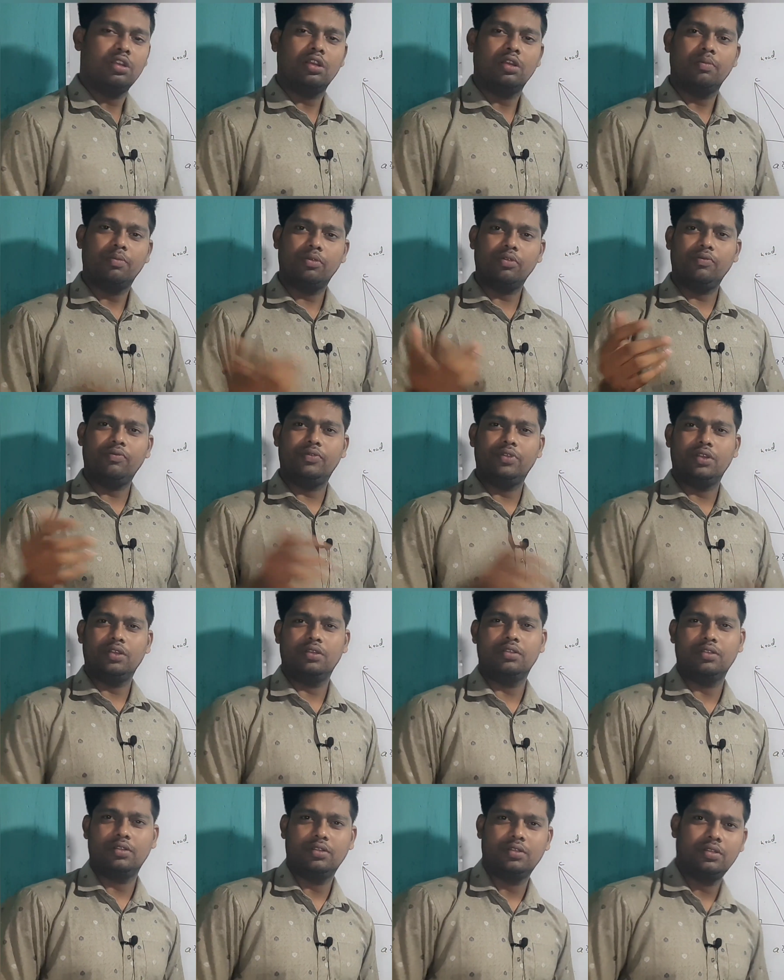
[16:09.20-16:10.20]
Proved.
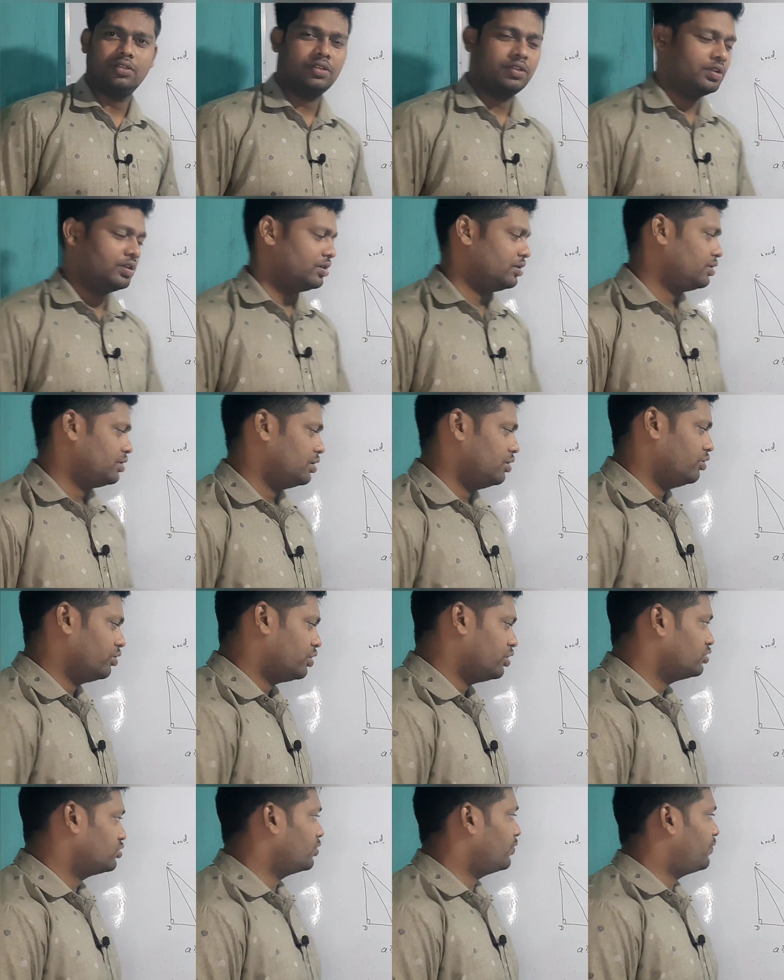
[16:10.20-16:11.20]

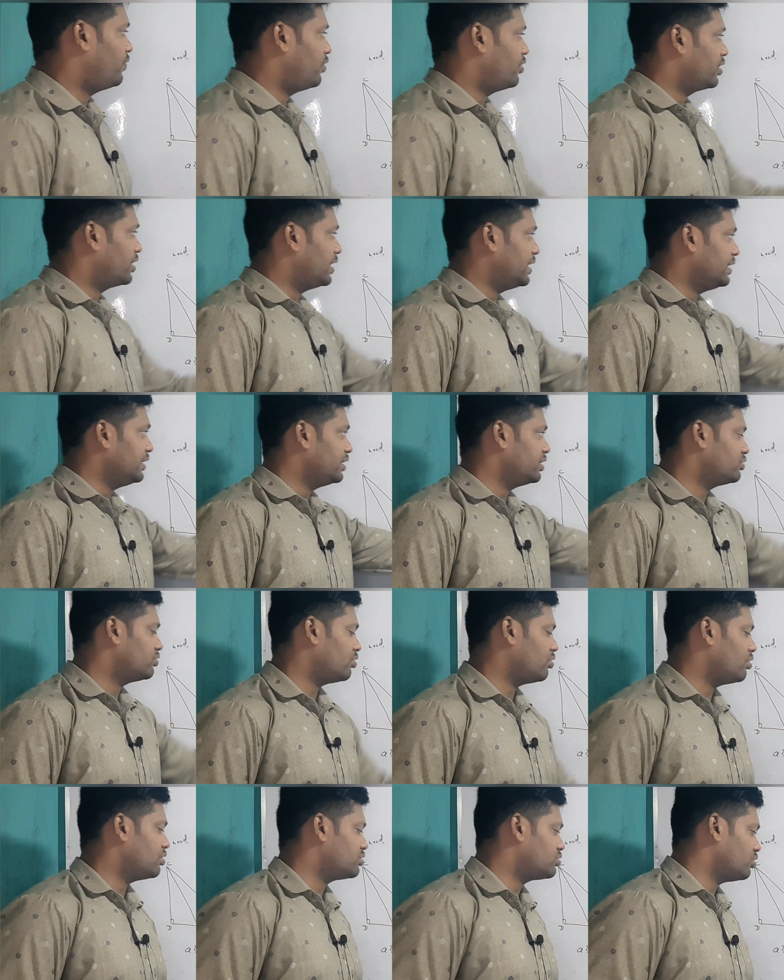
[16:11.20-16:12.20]
Okay, so for getting this one
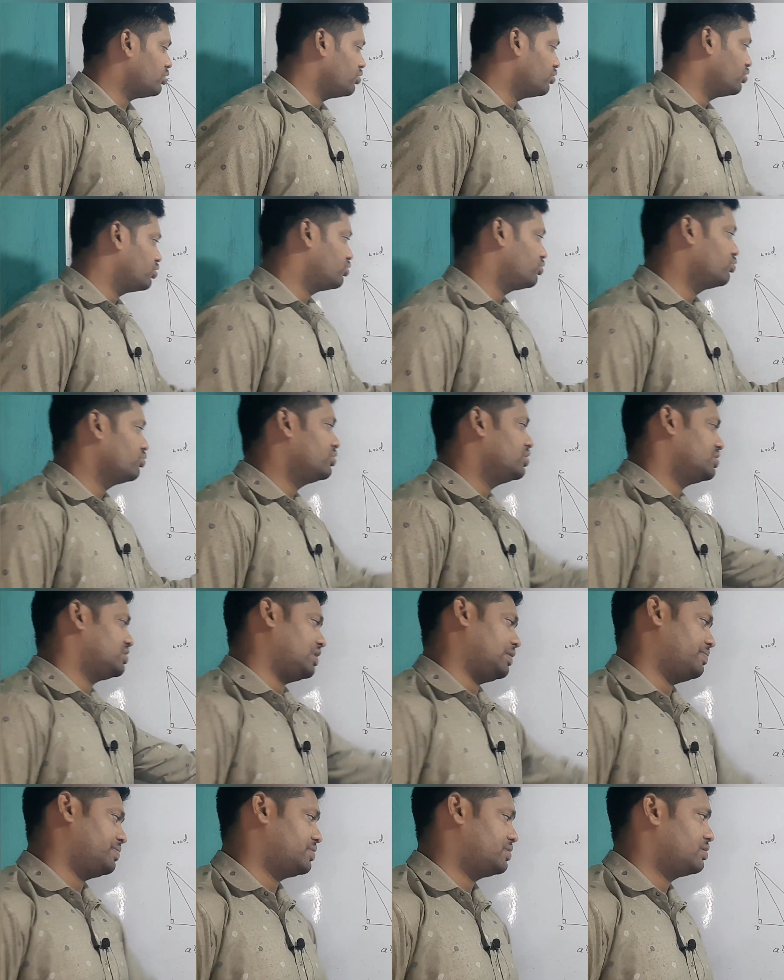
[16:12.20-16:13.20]
also you need to do these
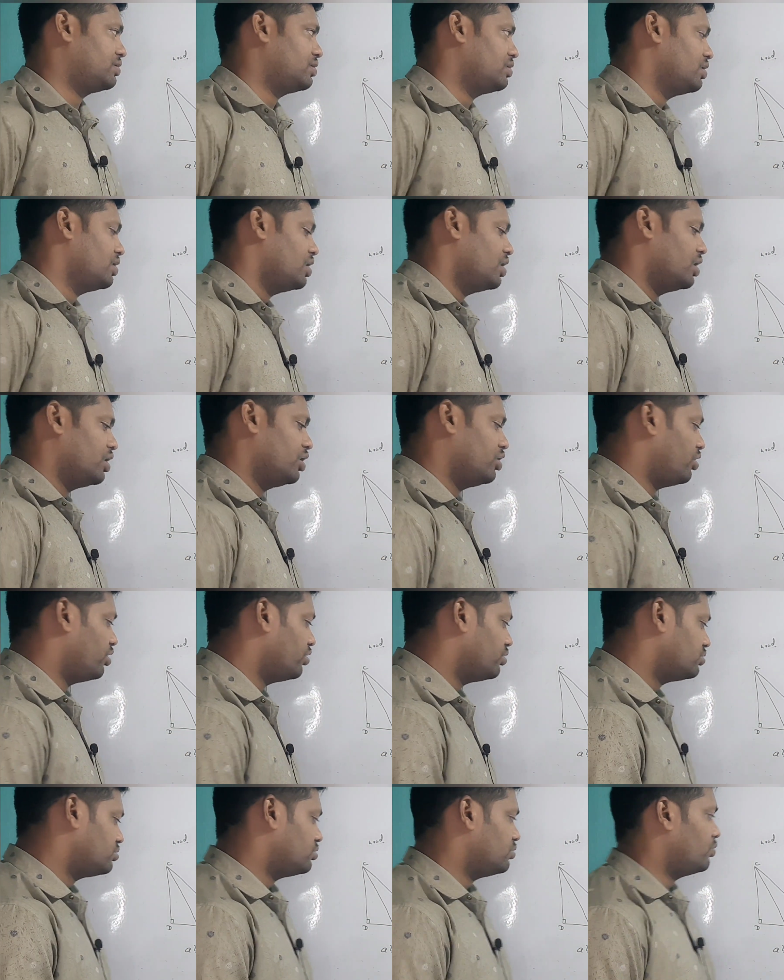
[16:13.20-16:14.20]
steps. You
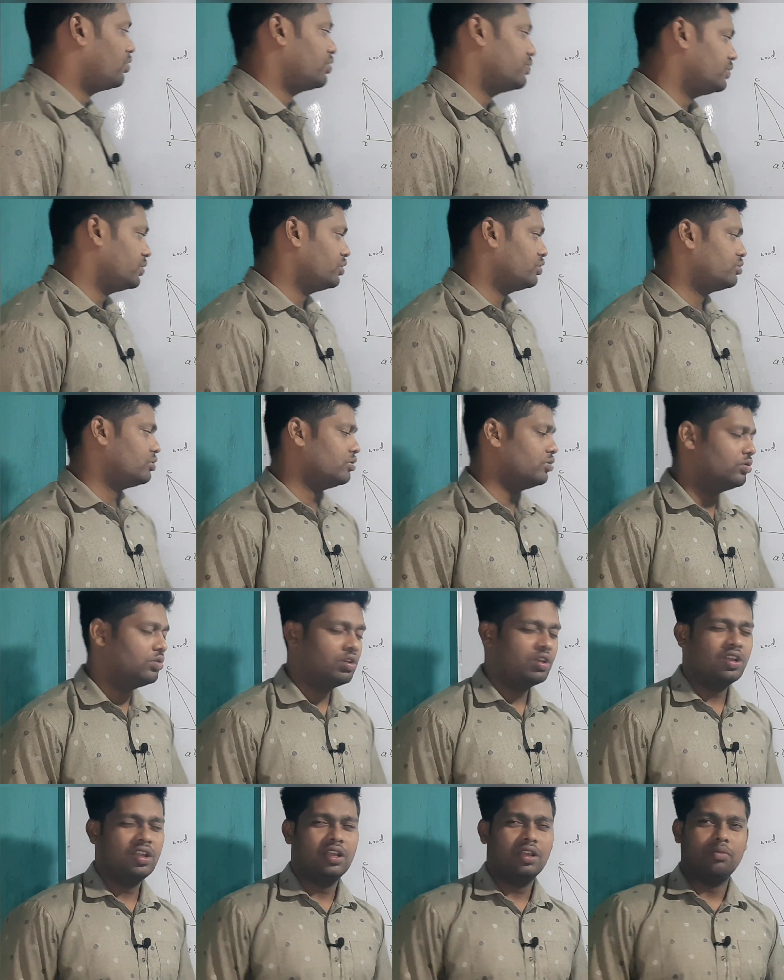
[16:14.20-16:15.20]
understood what we need to do?
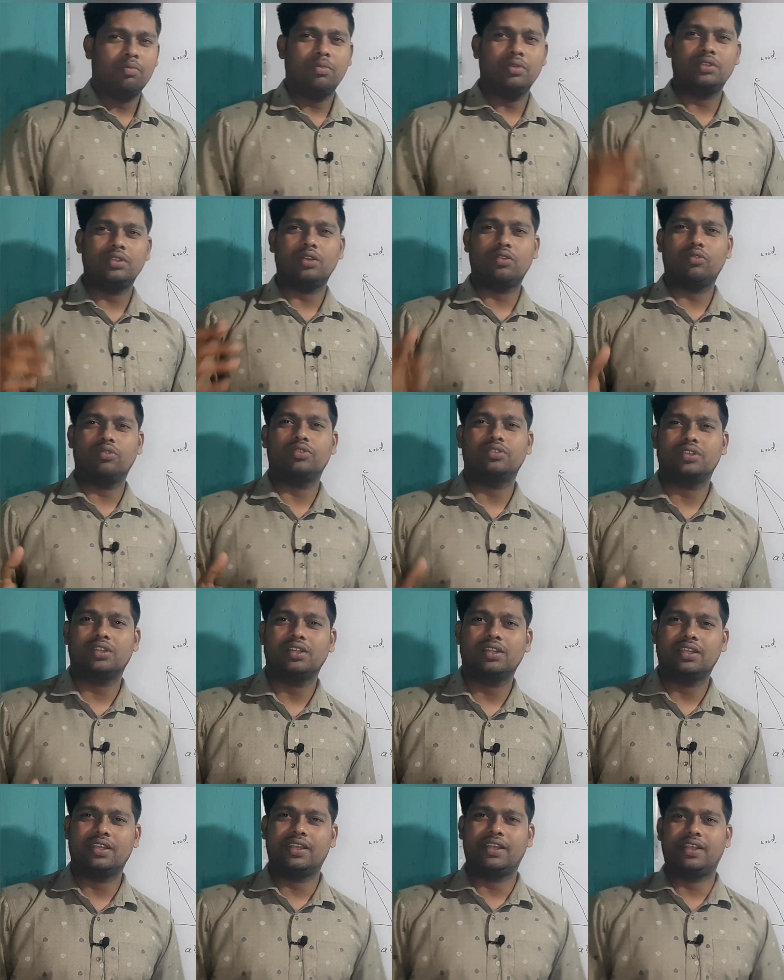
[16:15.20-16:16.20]
Means a question
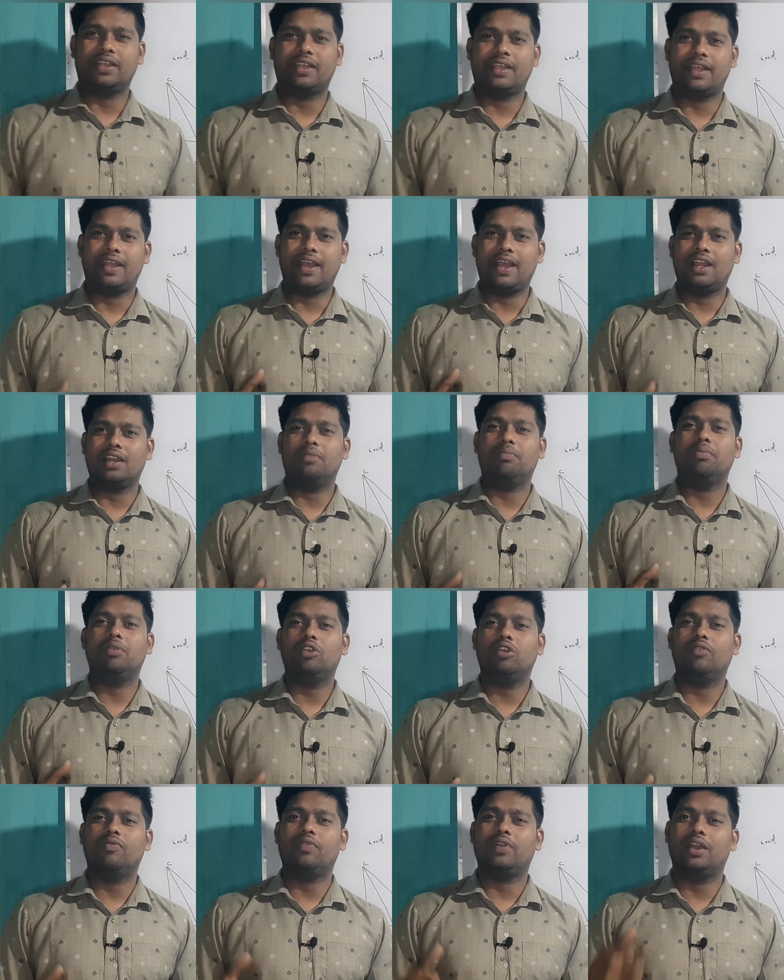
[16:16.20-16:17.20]
can be
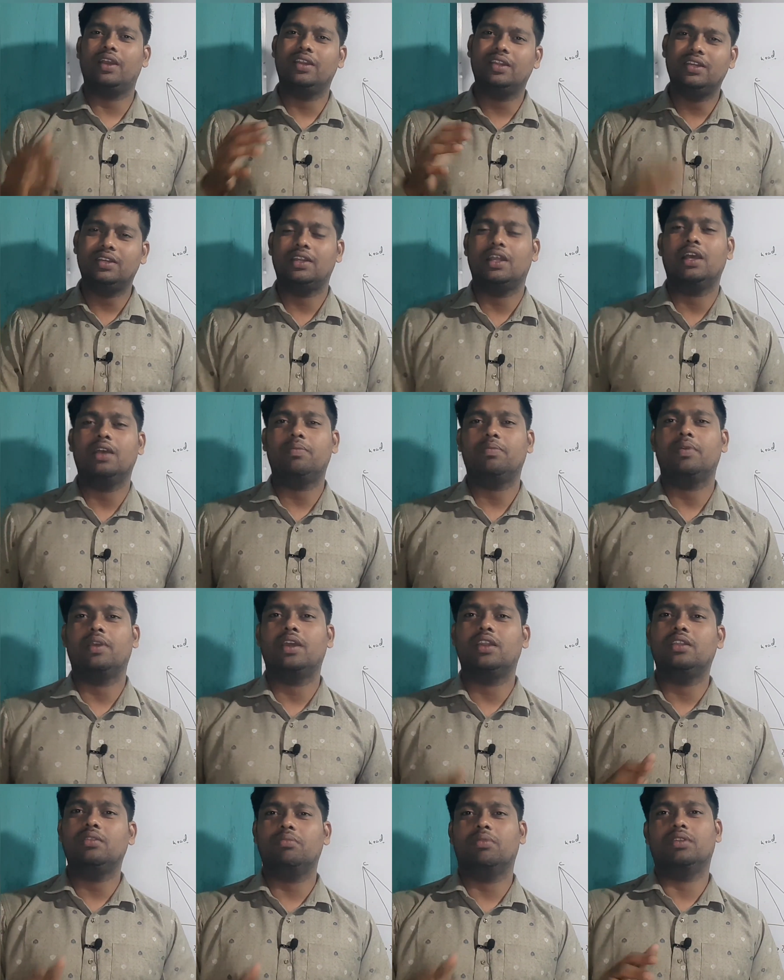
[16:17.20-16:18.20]
of any type,
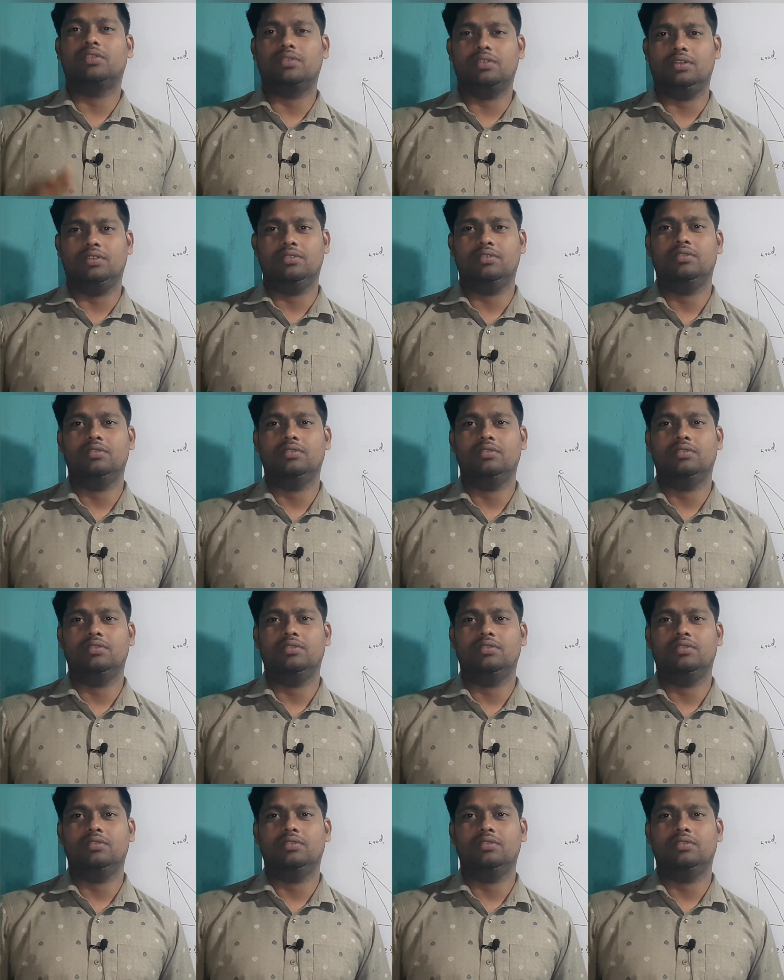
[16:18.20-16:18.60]
any method.